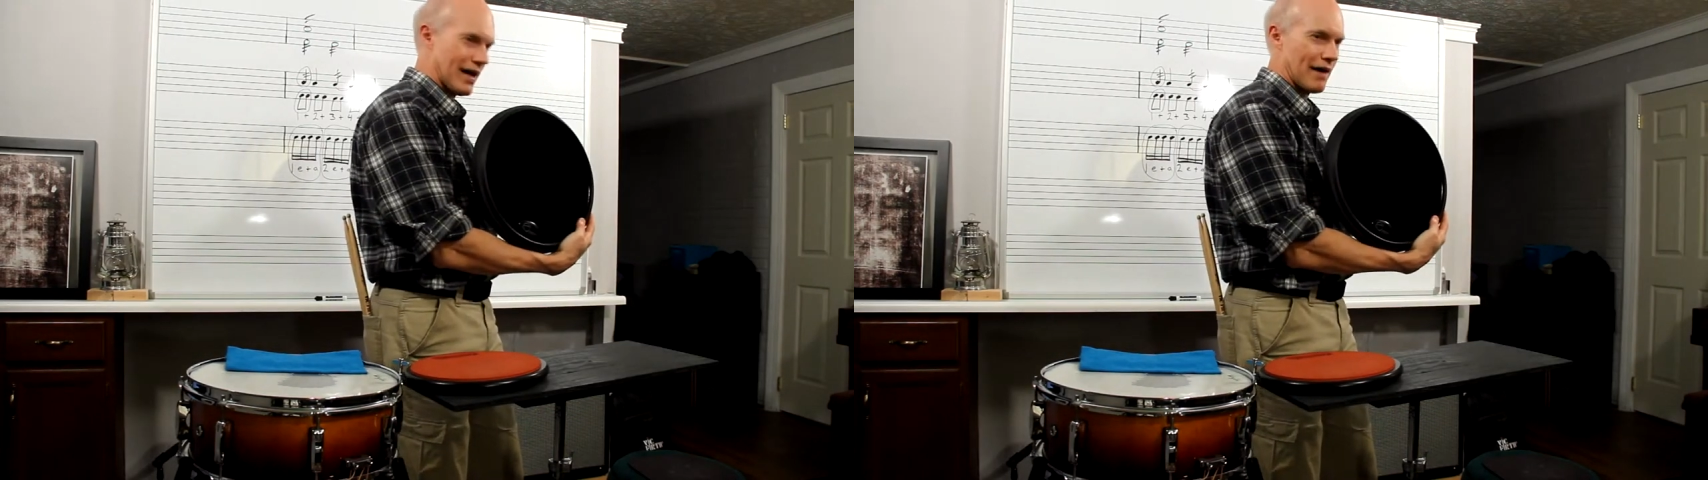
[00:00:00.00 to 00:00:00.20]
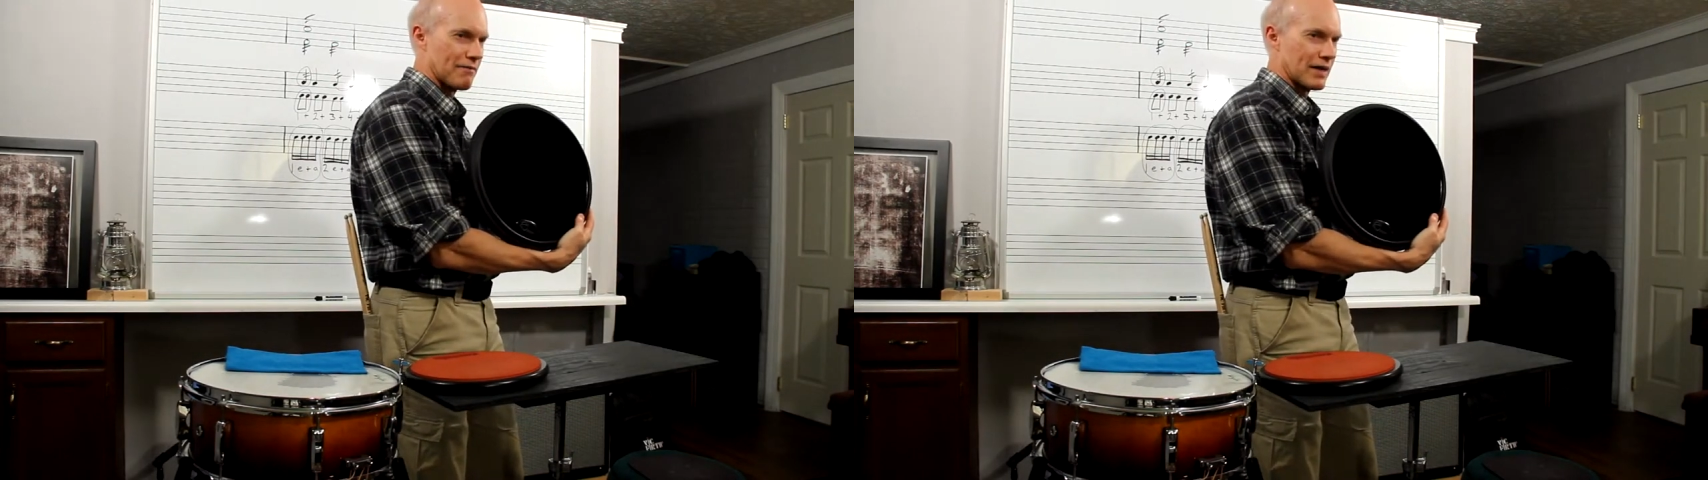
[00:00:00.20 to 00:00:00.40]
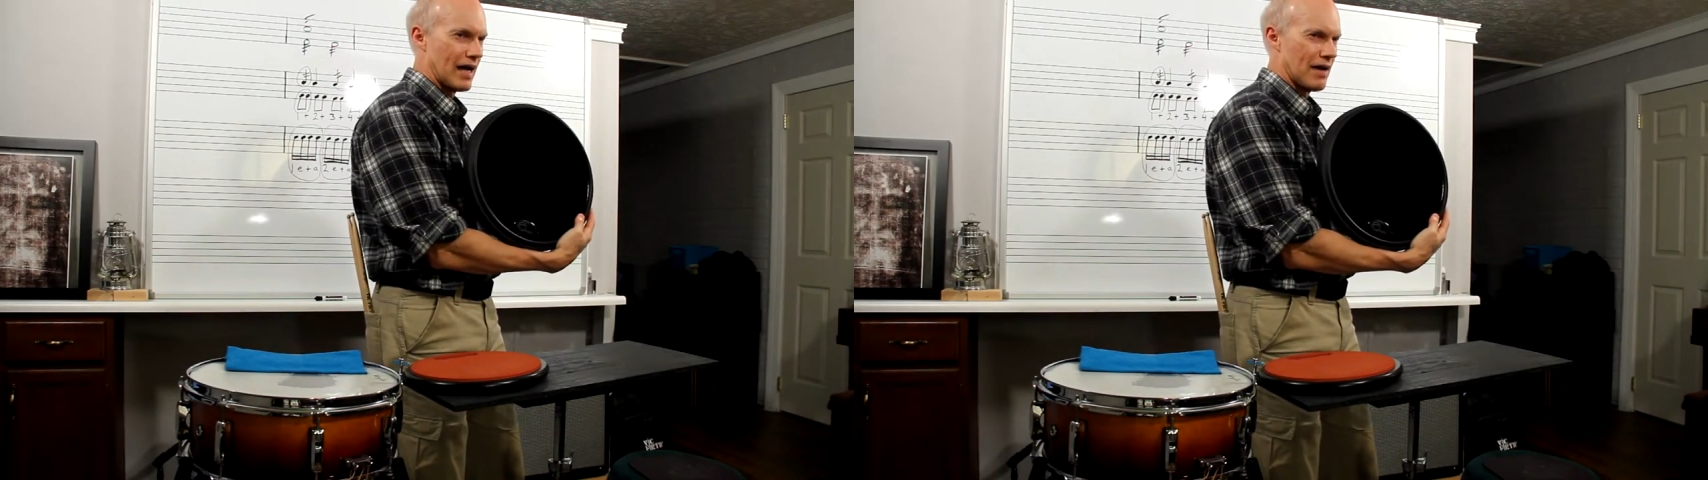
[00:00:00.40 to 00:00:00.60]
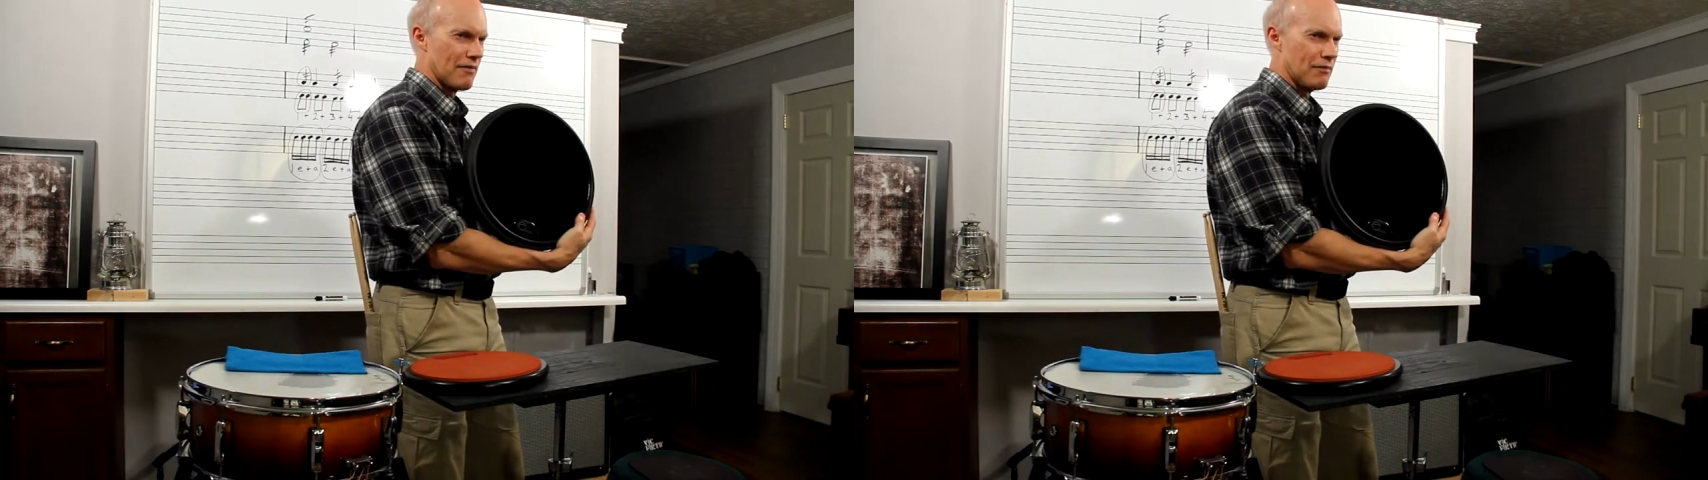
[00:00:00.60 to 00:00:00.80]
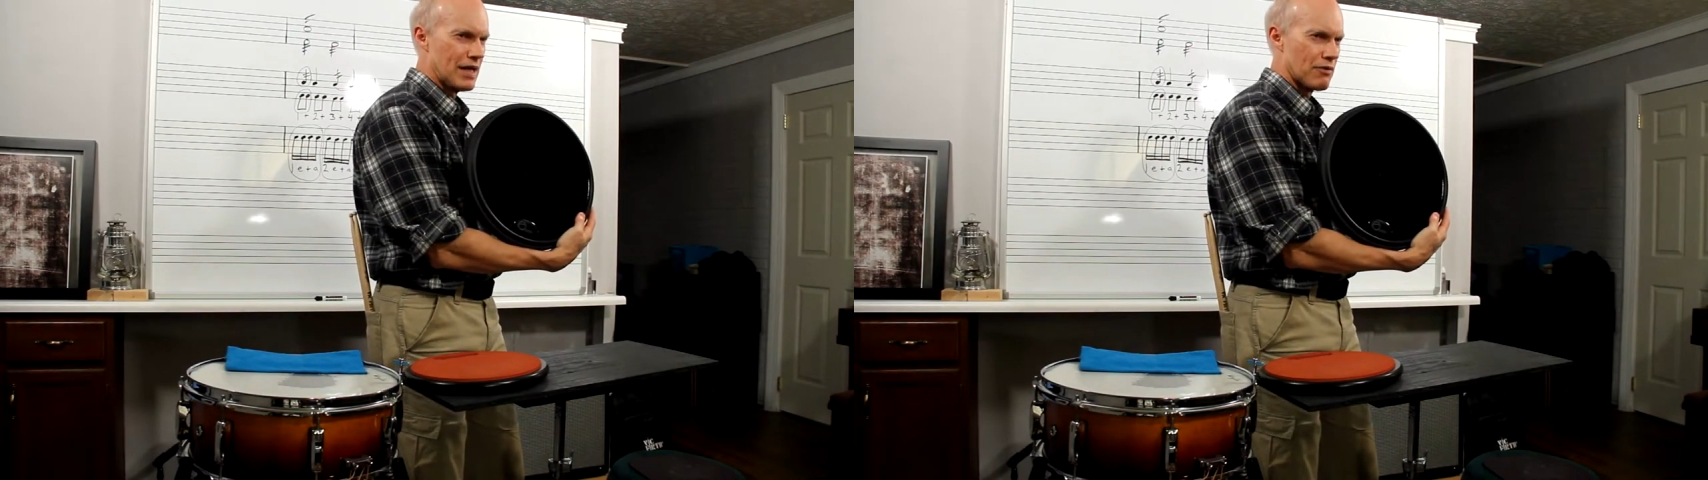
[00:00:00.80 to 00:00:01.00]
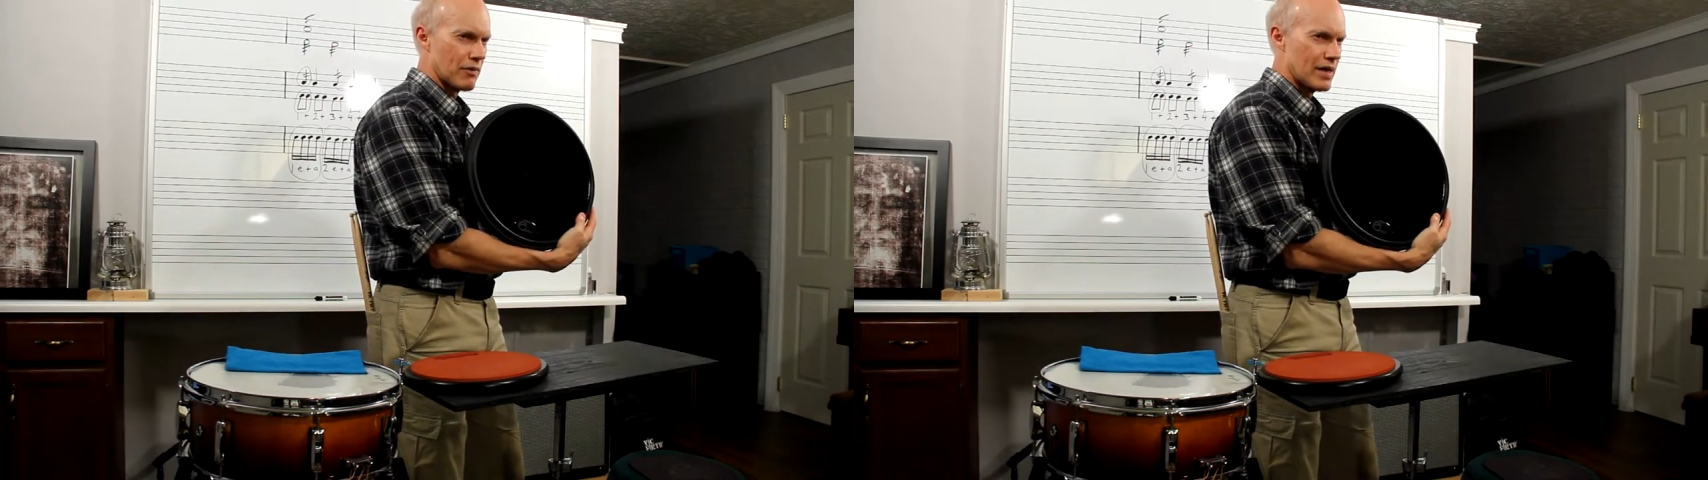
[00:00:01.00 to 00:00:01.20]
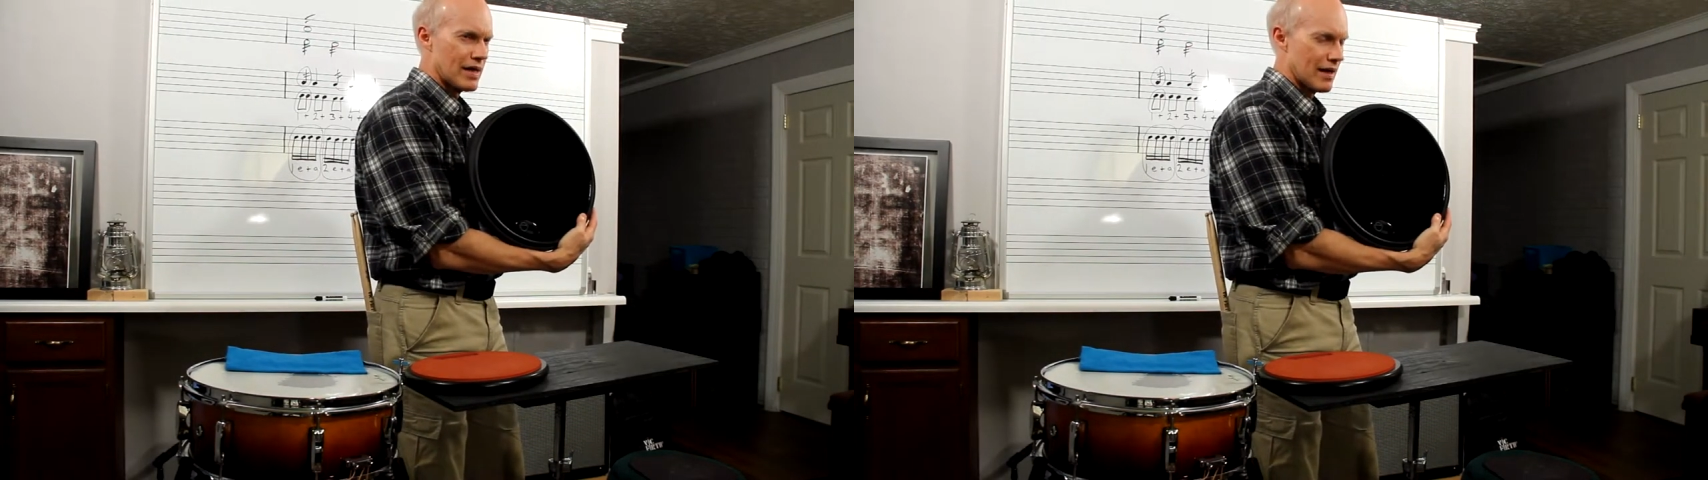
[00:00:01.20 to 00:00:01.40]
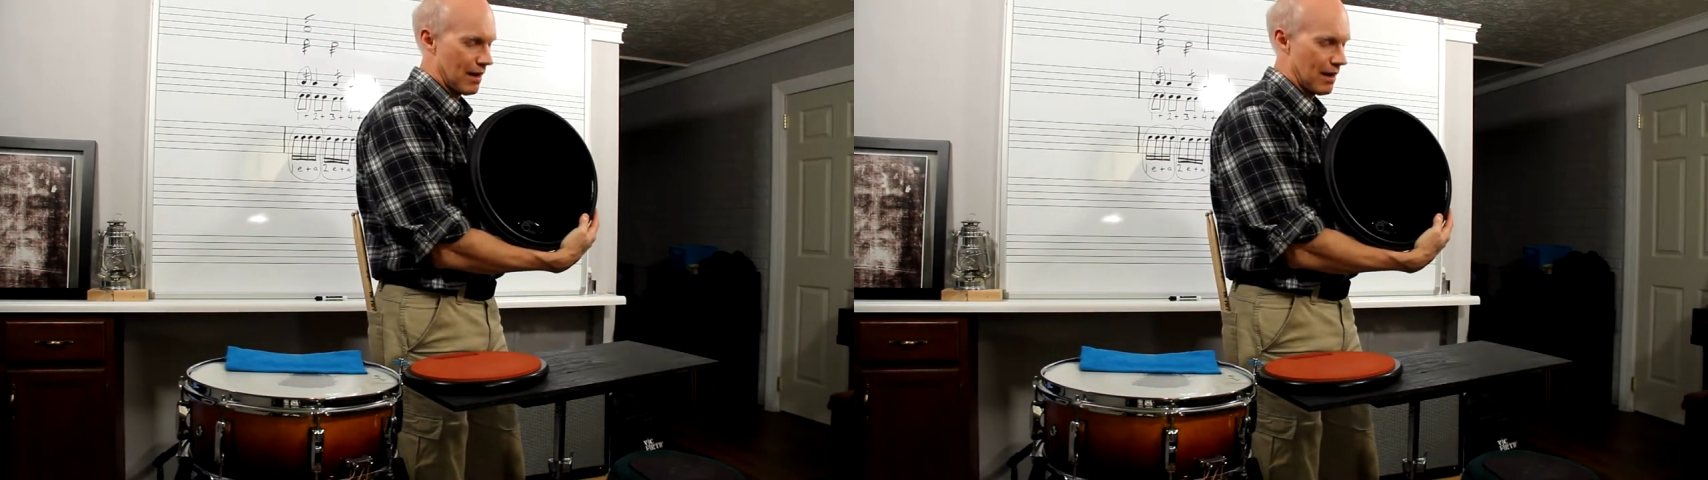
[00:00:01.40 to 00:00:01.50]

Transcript: I forgot, V3,